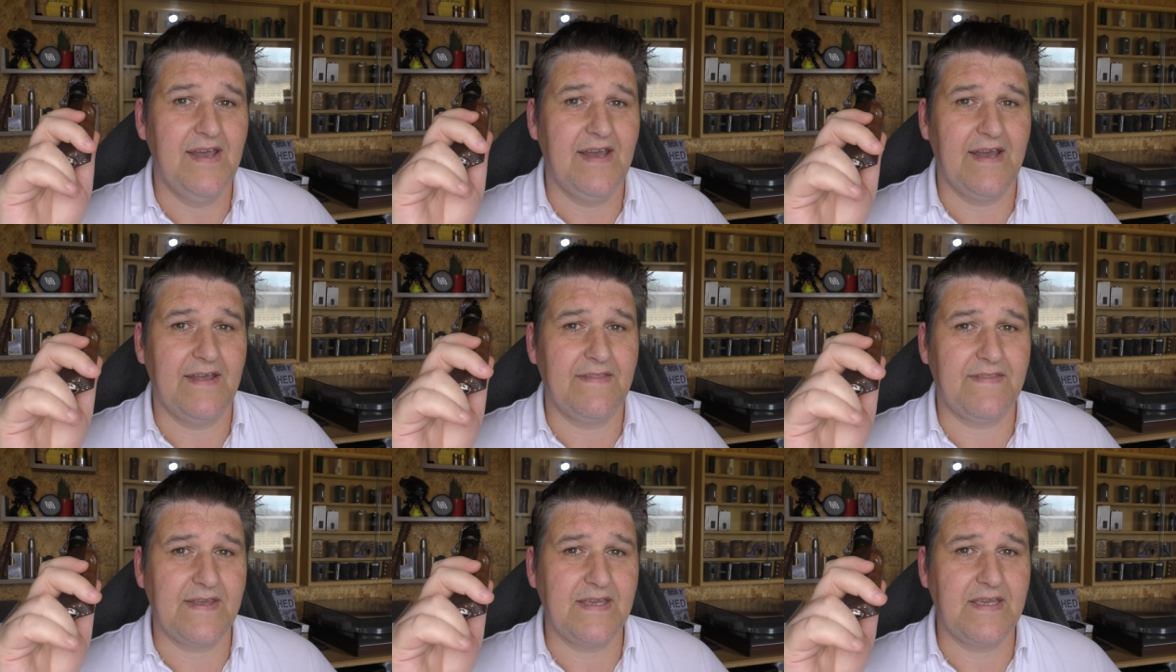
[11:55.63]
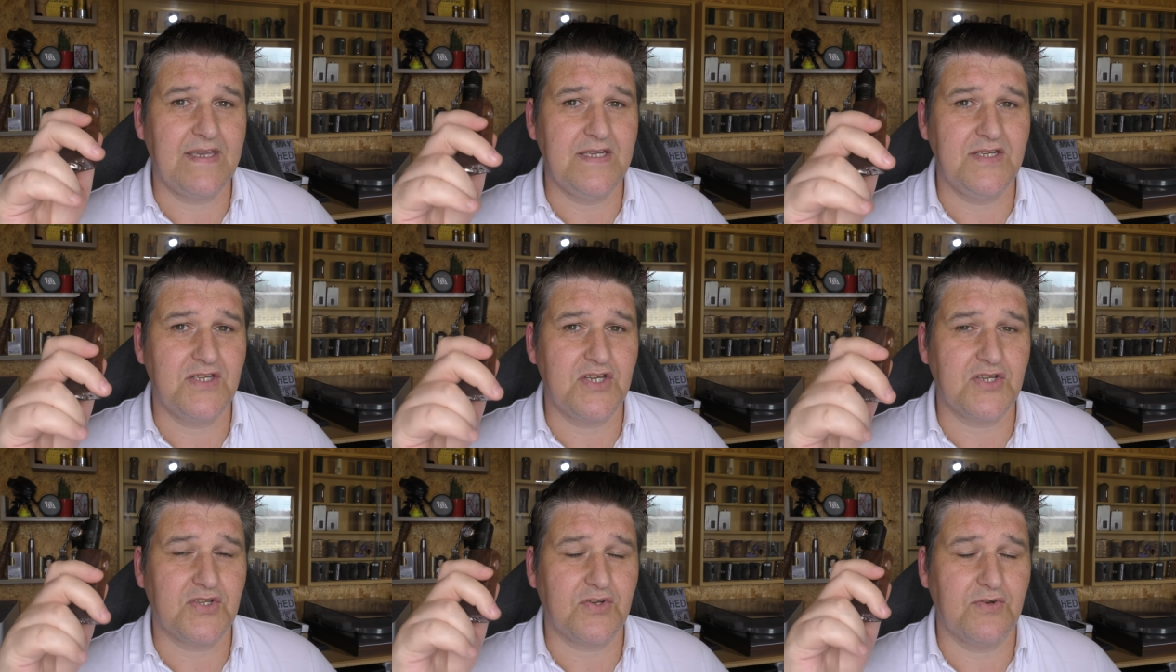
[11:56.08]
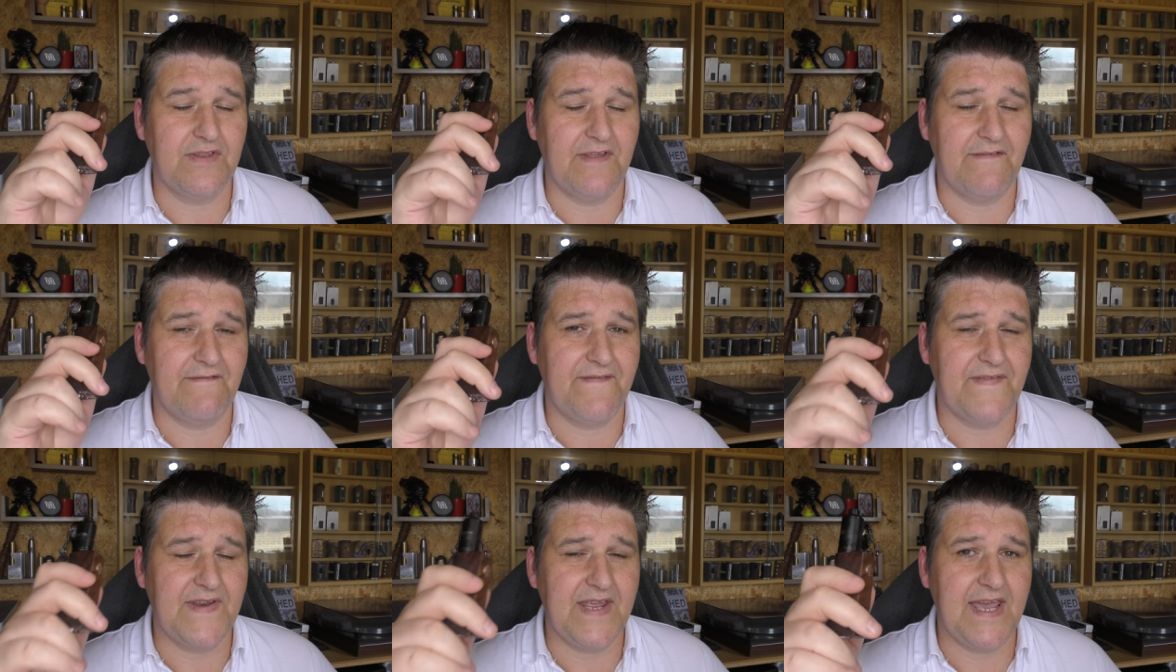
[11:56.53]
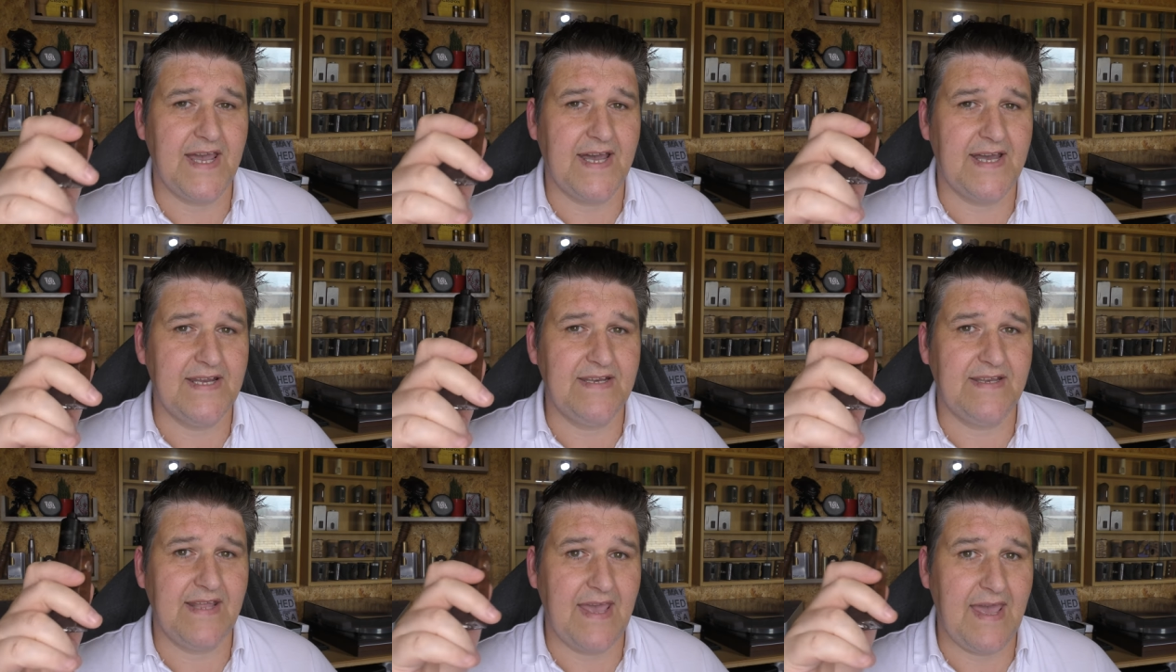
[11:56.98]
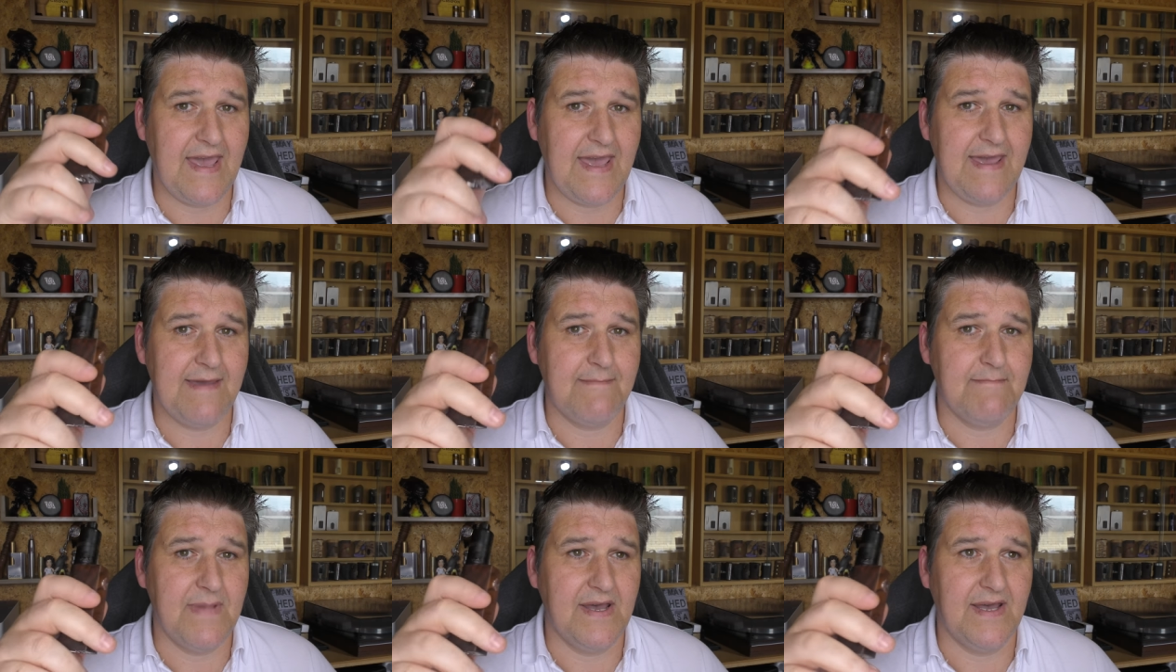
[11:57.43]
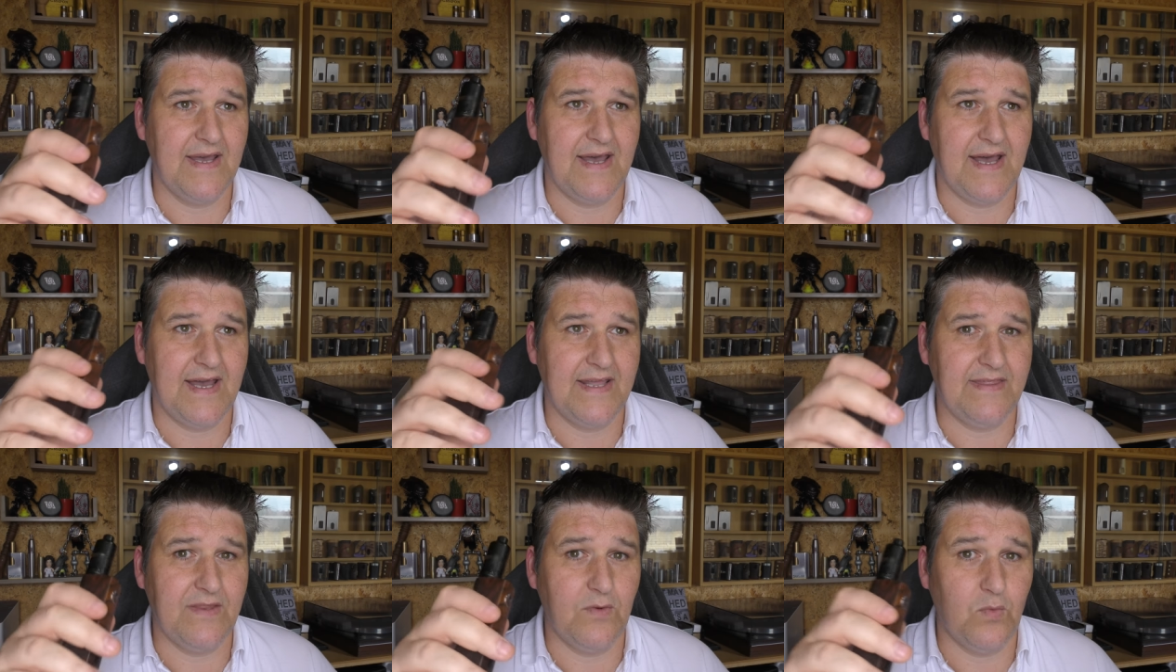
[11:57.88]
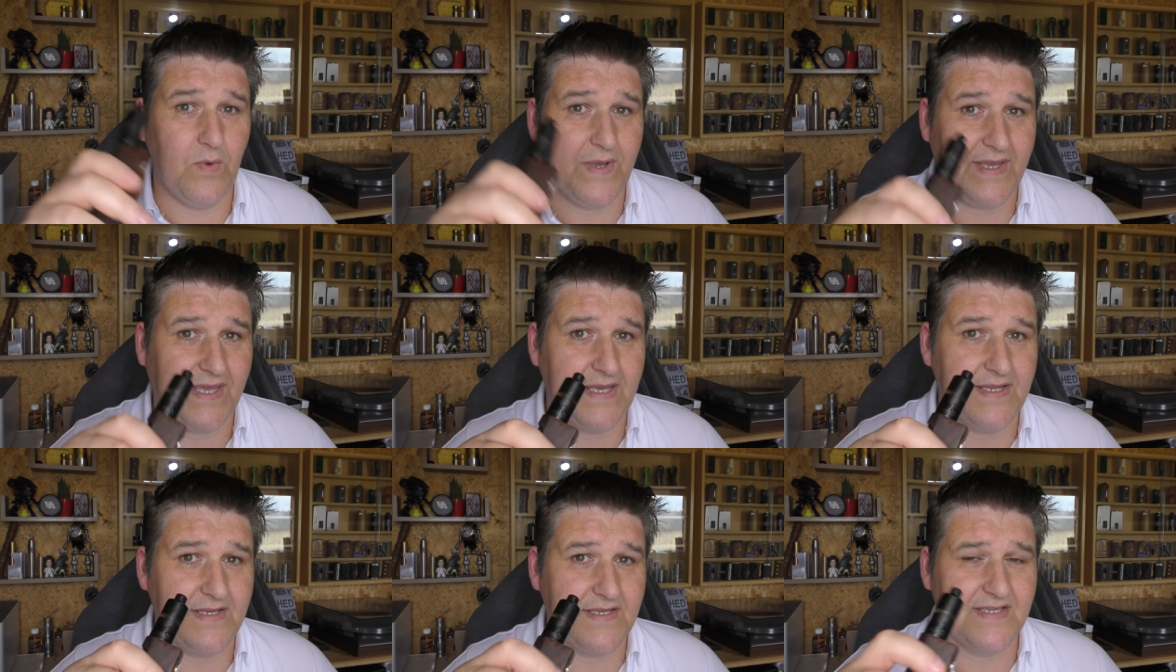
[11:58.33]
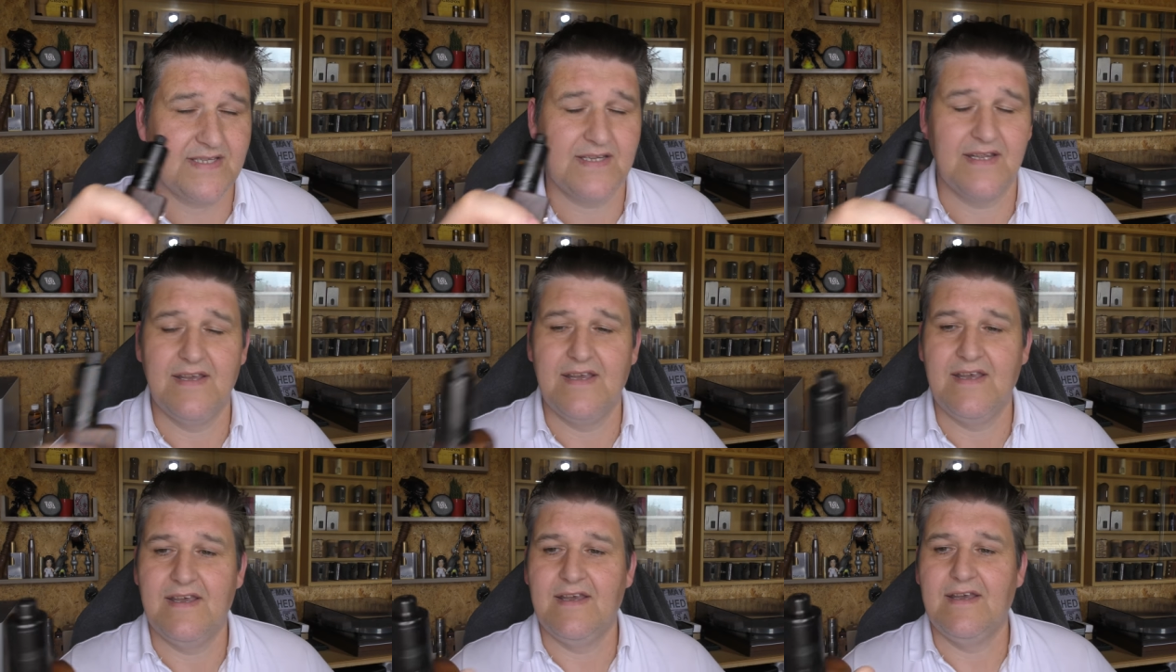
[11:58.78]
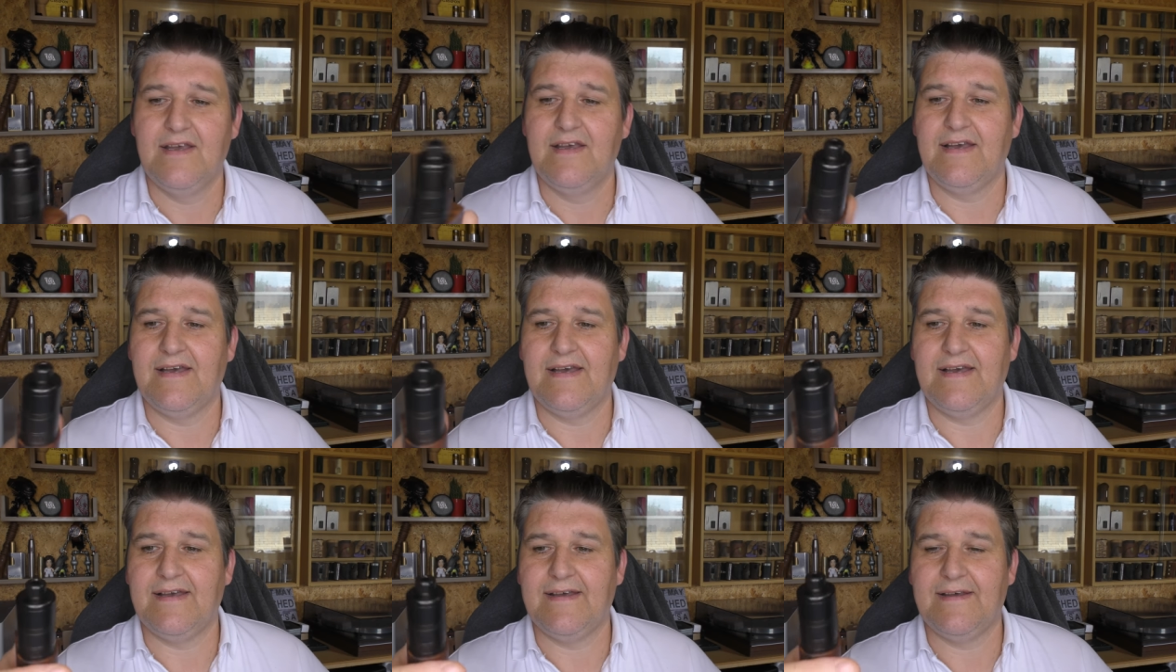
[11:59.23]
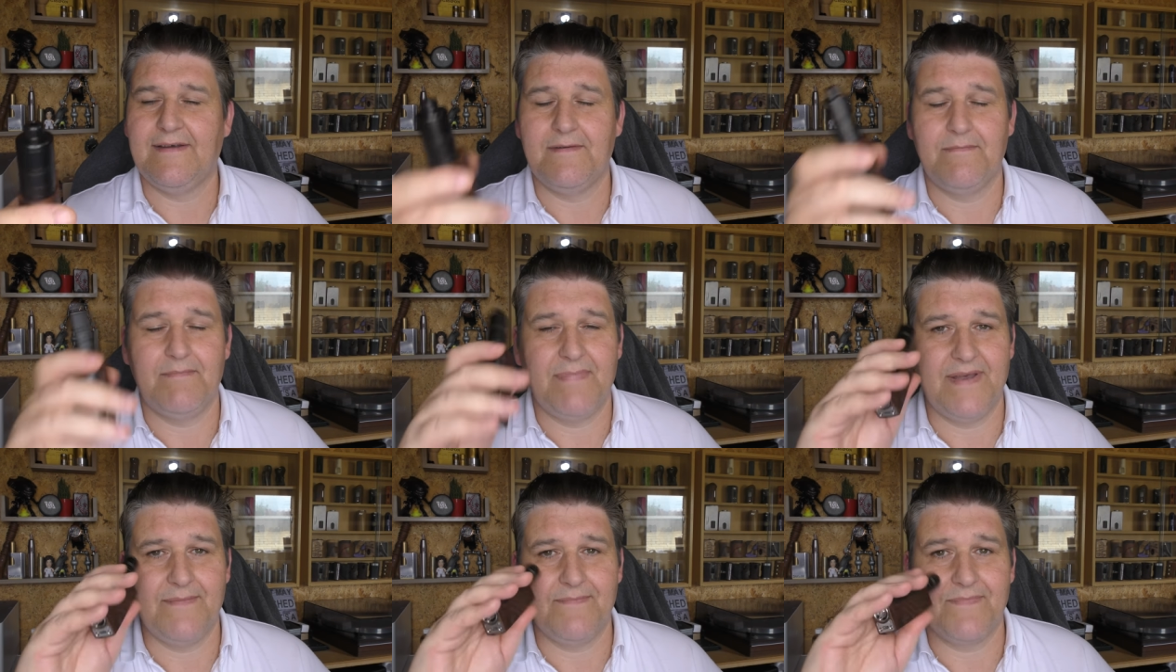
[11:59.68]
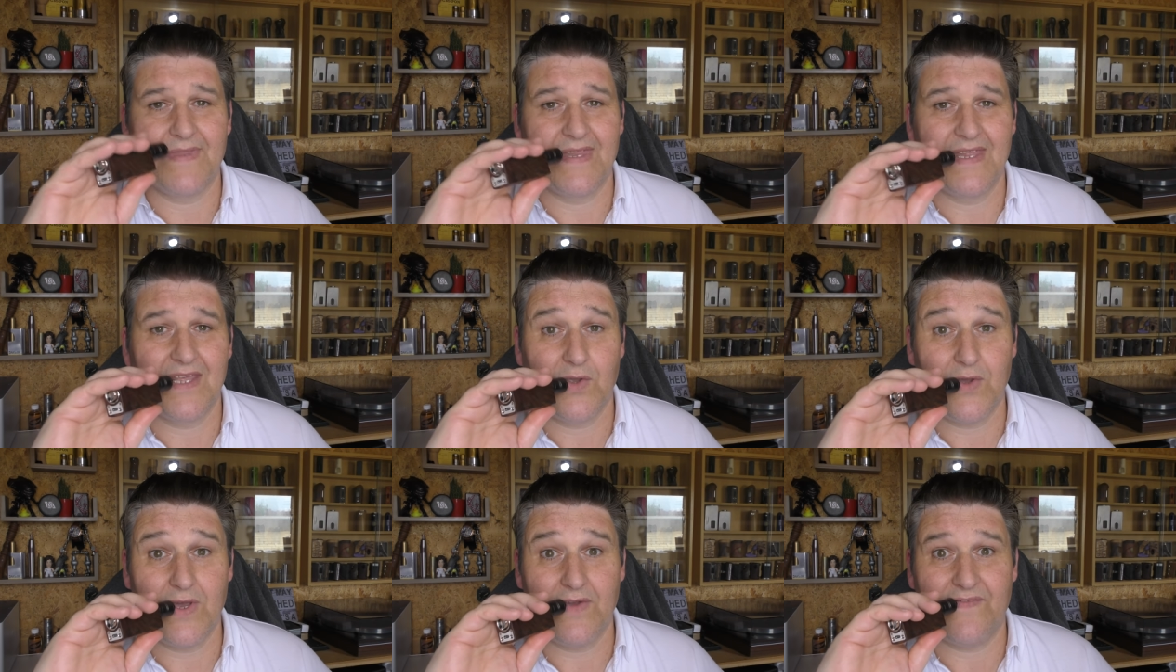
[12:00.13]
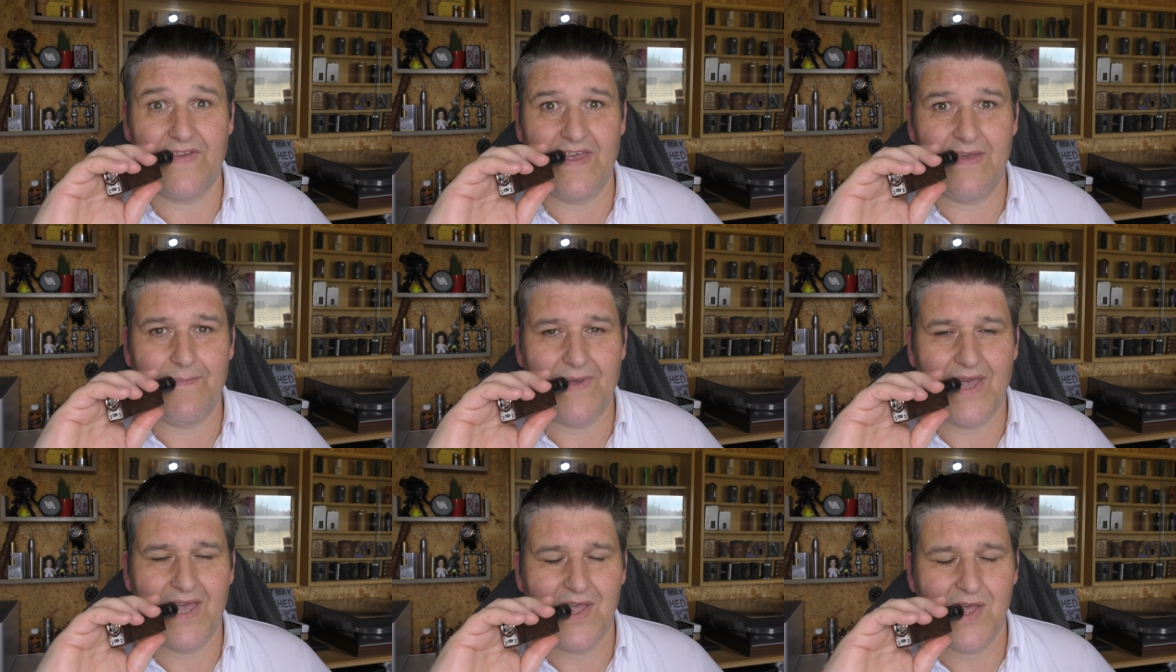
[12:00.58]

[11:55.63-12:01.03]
I think he's just got the freehand M and the wickets. But quick vape.